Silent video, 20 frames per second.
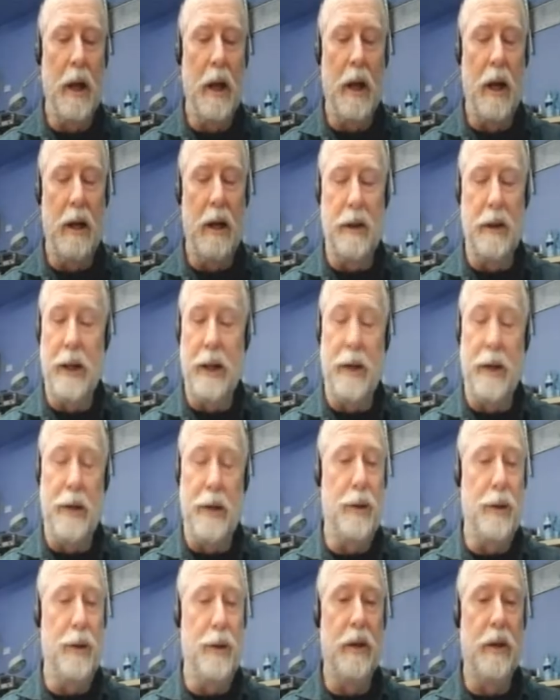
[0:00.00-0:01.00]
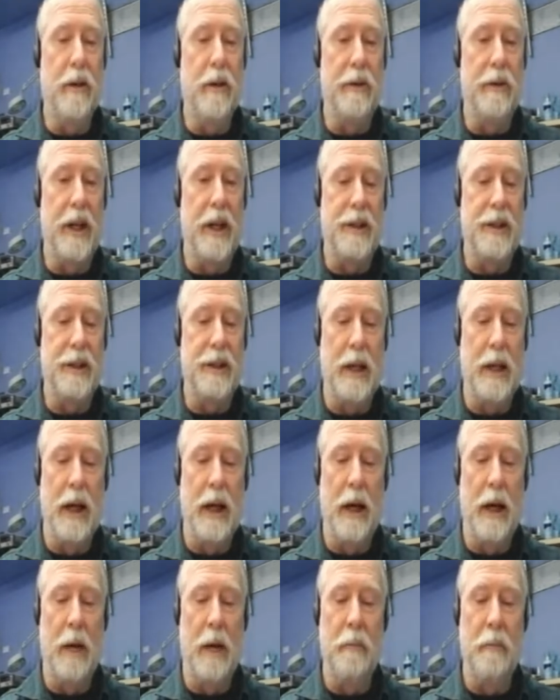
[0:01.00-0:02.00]
yeah, the two of us
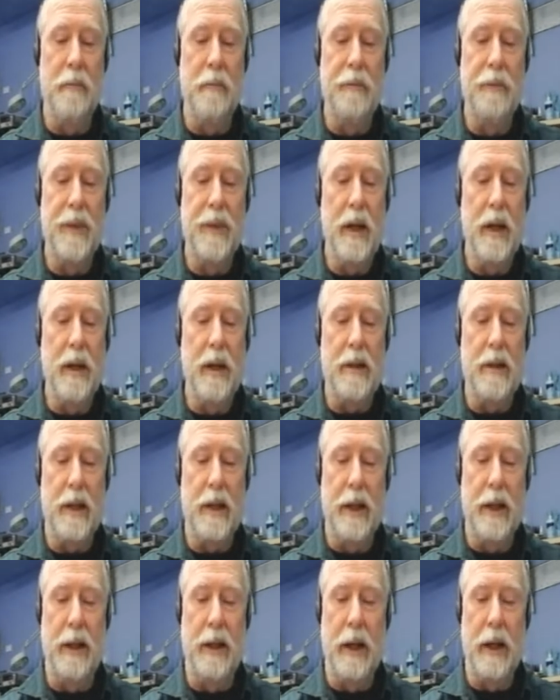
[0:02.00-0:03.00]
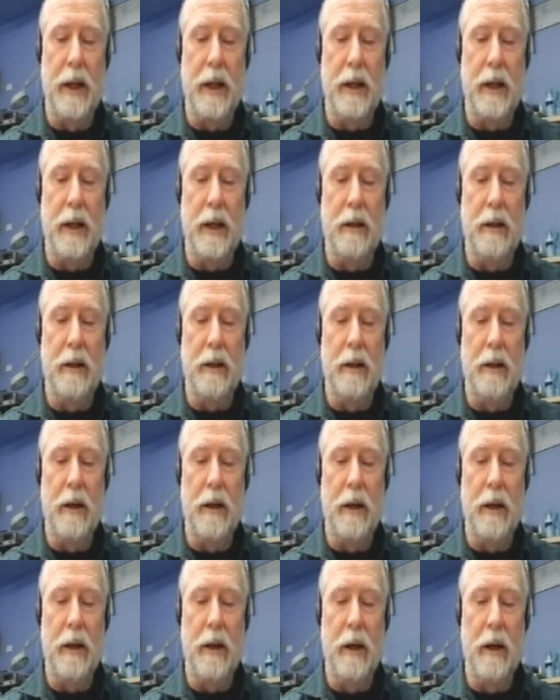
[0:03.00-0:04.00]
um, then uh,
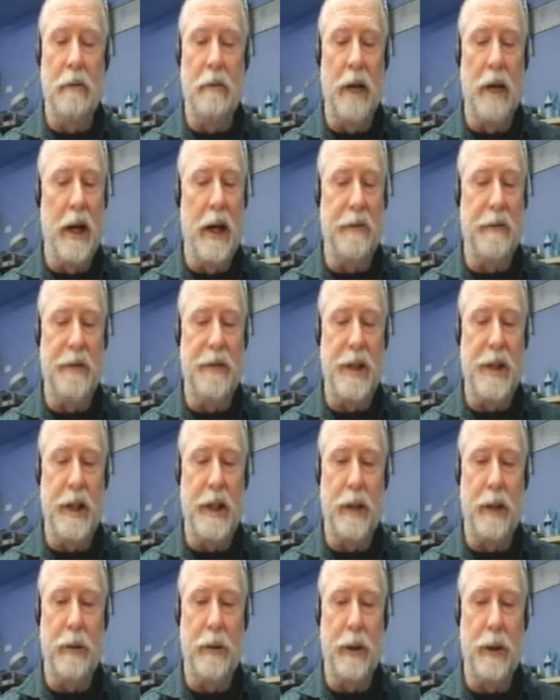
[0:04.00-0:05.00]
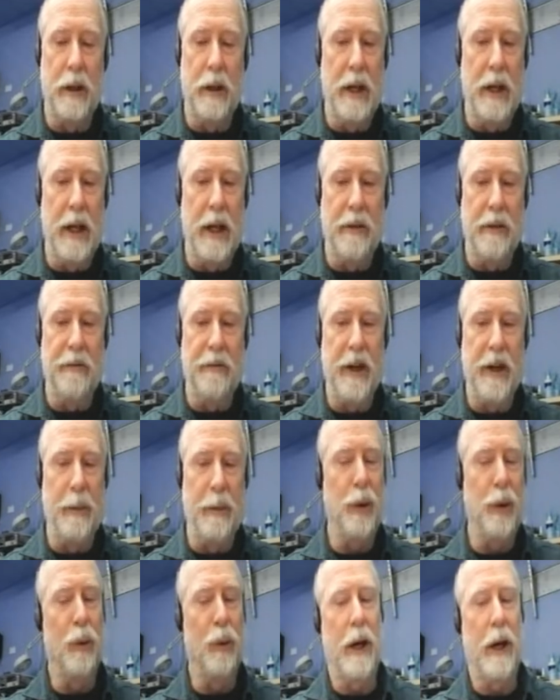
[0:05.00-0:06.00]
arrived here uh, late
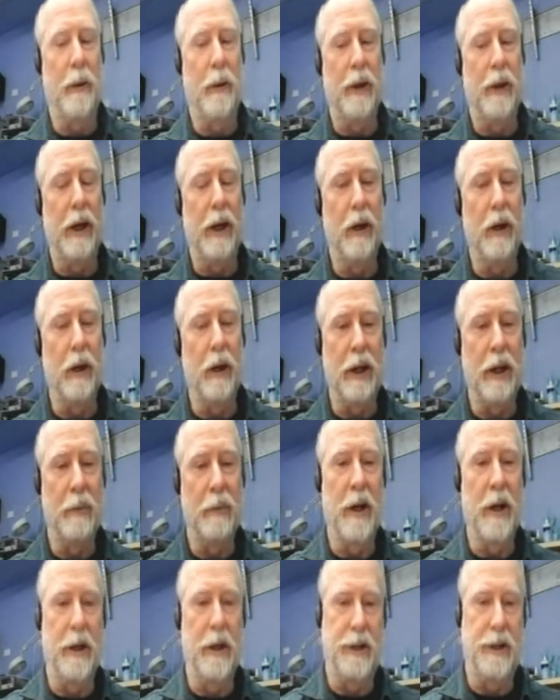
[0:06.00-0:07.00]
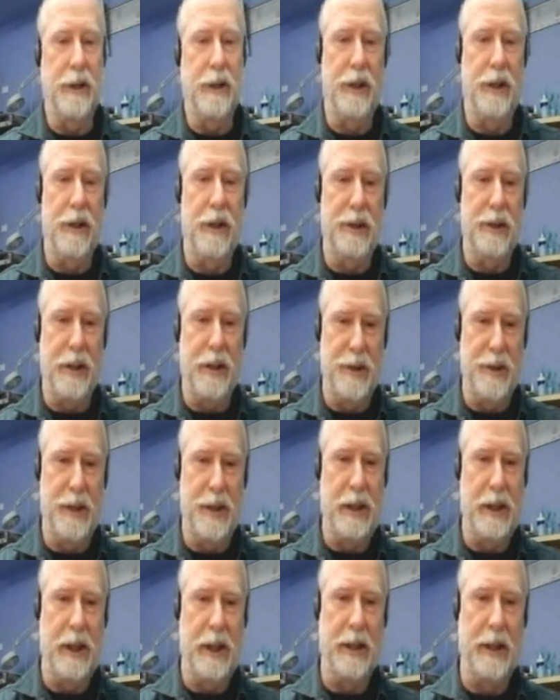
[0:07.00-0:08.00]
February, early March, something
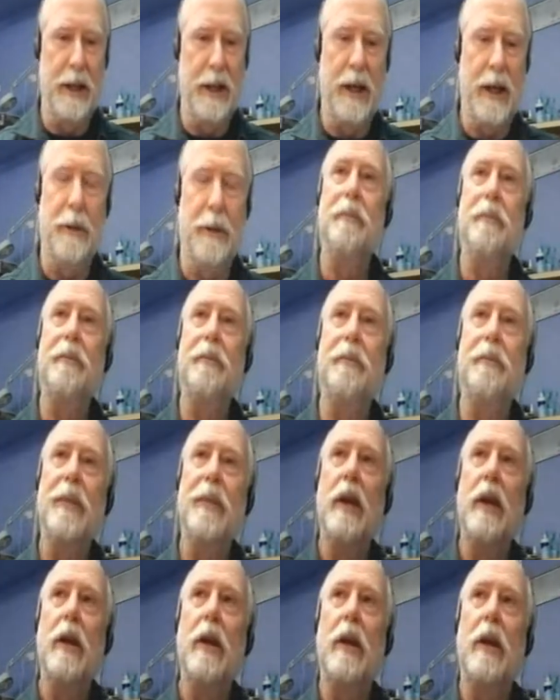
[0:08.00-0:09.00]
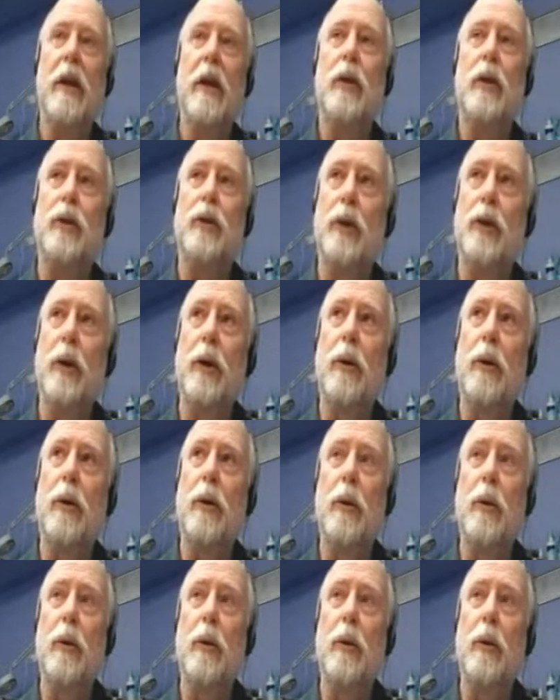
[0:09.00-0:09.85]
like that. Cool. So